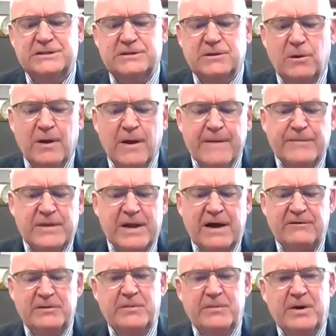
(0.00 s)
So
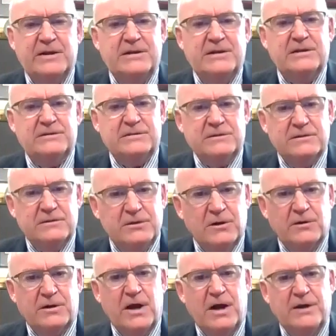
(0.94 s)
everybody gets,
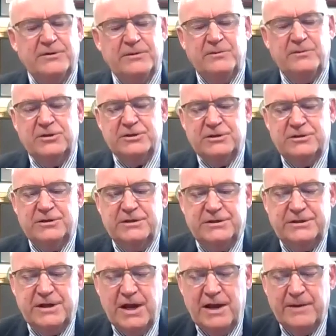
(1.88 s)
a contribution to the
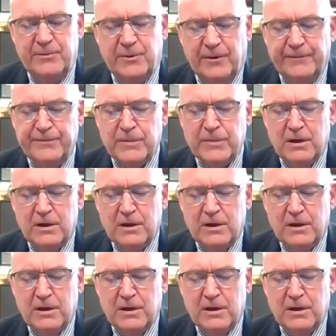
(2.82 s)
table.